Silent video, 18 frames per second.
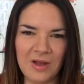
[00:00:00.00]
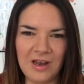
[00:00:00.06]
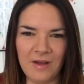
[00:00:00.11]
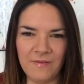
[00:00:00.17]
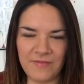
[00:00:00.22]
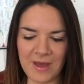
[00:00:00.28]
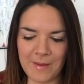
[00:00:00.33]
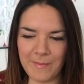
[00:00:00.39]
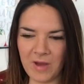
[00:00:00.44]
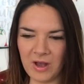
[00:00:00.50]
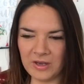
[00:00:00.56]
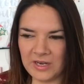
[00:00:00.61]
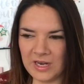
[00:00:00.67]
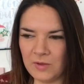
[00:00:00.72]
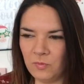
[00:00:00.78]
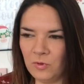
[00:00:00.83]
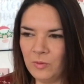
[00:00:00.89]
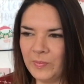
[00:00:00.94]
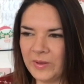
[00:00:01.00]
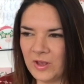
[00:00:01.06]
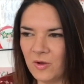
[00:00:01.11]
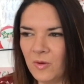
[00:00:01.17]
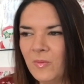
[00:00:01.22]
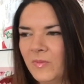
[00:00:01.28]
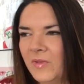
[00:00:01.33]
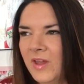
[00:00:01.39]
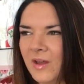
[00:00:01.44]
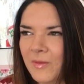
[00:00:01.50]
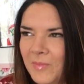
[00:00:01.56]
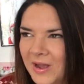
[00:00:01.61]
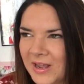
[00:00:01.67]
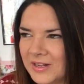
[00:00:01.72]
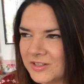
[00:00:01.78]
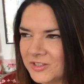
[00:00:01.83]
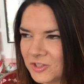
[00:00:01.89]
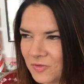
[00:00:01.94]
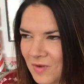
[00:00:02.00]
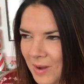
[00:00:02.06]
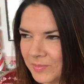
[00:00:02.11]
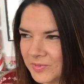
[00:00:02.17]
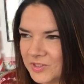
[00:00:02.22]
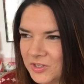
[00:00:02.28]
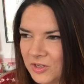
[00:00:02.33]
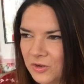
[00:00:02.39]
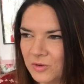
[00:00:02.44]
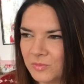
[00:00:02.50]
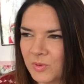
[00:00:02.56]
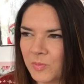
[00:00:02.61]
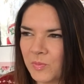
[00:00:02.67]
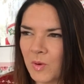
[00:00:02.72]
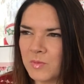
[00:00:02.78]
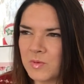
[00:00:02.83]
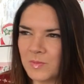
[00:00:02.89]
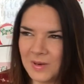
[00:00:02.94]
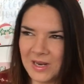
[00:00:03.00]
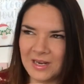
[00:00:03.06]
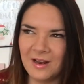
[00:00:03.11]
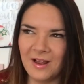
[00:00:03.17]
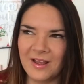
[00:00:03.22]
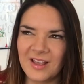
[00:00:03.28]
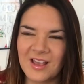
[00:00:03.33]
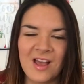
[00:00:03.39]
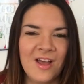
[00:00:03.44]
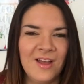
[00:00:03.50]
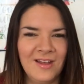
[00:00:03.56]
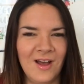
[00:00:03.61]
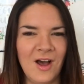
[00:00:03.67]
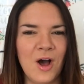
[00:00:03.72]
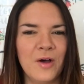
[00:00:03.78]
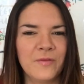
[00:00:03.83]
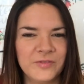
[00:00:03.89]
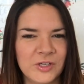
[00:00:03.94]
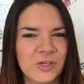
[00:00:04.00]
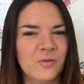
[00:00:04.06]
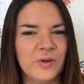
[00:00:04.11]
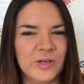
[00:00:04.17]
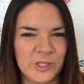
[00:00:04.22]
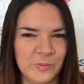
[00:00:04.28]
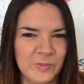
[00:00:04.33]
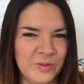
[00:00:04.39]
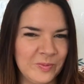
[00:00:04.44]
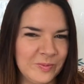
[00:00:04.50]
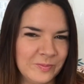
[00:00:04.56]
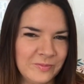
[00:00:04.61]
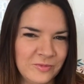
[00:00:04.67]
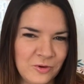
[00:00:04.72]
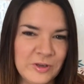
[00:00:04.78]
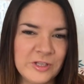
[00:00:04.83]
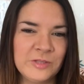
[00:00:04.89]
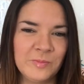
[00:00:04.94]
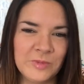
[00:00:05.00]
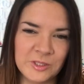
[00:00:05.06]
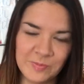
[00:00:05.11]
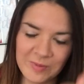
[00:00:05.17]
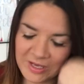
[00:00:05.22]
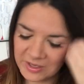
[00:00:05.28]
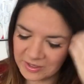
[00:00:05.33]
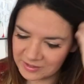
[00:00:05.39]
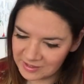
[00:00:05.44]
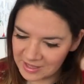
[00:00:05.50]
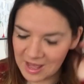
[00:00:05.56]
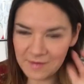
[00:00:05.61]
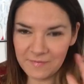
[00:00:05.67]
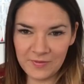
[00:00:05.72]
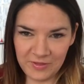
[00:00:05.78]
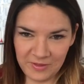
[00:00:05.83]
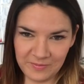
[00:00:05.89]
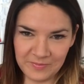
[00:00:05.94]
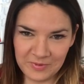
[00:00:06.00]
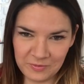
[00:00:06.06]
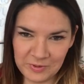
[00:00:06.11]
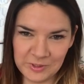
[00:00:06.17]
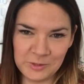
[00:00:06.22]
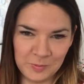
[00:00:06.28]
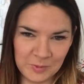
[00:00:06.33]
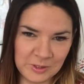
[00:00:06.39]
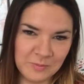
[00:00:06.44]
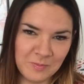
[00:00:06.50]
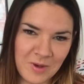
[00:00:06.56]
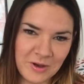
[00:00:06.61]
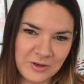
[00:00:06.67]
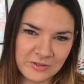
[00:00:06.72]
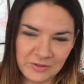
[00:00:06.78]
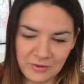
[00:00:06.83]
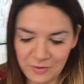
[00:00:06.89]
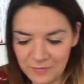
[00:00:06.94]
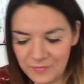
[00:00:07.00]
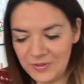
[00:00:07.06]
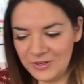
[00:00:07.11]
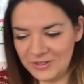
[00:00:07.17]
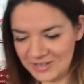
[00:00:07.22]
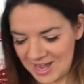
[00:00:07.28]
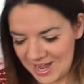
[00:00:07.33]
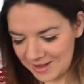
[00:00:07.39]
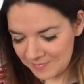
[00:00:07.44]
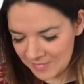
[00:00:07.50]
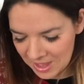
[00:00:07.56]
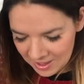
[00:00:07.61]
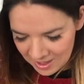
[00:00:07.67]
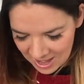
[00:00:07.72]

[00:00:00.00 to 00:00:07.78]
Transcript: I love that mug, and it will be on my Instagram soon, but probably like after Christmas, because they're for the Christmas mugs of the day.